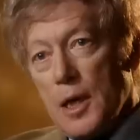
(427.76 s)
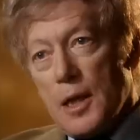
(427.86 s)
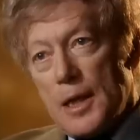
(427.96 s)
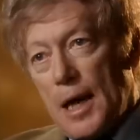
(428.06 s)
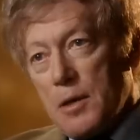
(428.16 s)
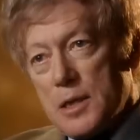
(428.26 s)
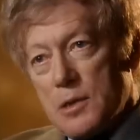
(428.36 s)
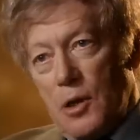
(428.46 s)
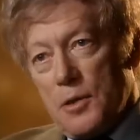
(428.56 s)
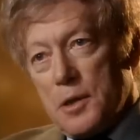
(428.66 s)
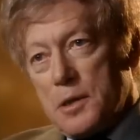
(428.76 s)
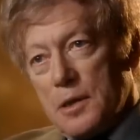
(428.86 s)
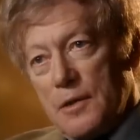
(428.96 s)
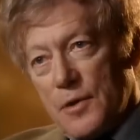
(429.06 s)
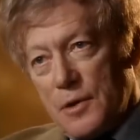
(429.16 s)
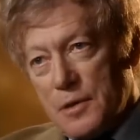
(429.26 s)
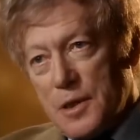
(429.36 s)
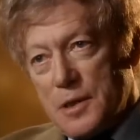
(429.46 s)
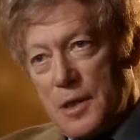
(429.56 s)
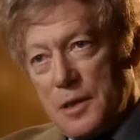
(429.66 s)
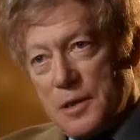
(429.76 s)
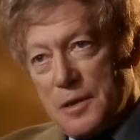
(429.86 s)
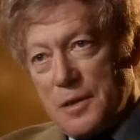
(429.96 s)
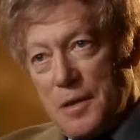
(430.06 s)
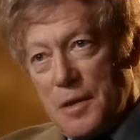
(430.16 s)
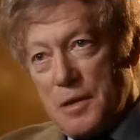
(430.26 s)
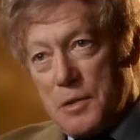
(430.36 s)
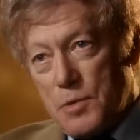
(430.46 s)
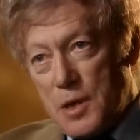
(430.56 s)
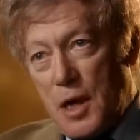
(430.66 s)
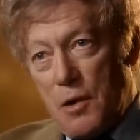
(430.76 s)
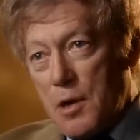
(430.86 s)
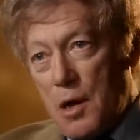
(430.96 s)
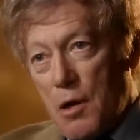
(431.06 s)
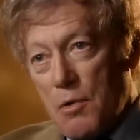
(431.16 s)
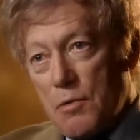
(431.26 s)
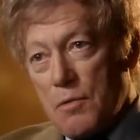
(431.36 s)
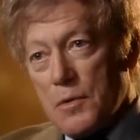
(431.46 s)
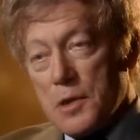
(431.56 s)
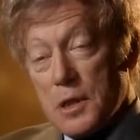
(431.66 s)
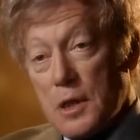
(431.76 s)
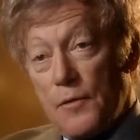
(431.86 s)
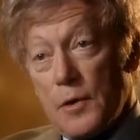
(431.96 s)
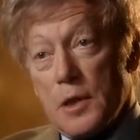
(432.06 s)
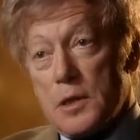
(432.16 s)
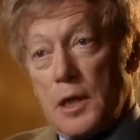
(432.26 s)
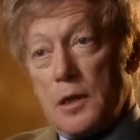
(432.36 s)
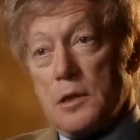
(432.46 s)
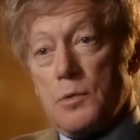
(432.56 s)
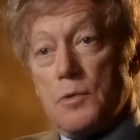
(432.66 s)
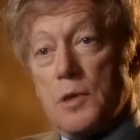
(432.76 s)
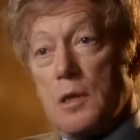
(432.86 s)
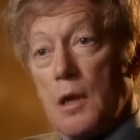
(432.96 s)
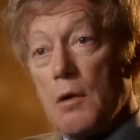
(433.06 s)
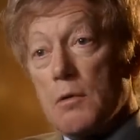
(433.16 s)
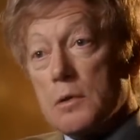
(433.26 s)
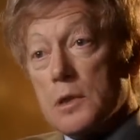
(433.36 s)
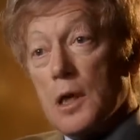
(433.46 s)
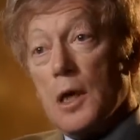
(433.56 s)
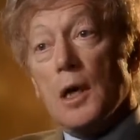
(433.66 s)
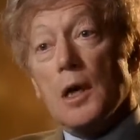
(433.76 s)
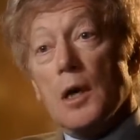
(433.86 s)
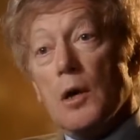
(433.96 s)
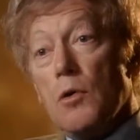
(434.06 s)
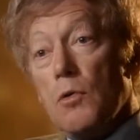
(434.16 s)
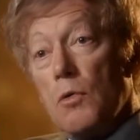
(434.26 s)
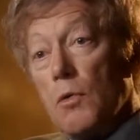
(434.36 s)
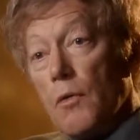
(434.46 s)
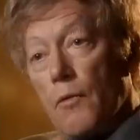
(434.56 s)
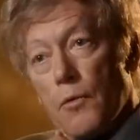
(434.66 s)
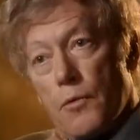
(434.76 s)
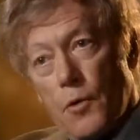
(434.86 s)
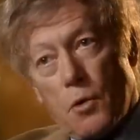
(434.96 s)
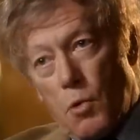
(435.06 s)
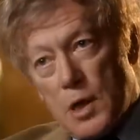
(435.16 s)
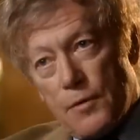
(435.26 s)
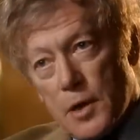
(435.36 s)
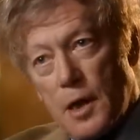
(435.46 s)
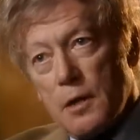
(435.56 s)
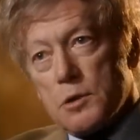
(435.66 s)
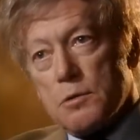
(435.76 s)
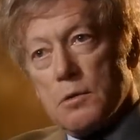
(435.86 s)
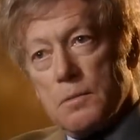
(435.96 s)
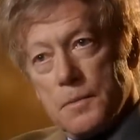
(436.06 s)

that is not the significant distinction as we now know. The significant distinction is between those who, for whatever cultural